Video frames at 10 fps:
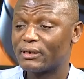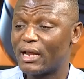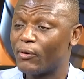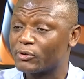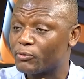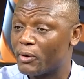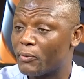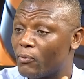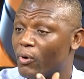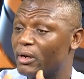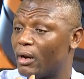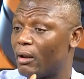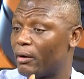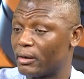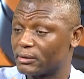That was where we won the
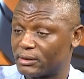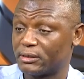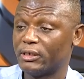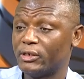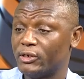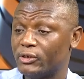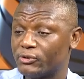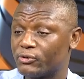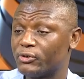laurels. So it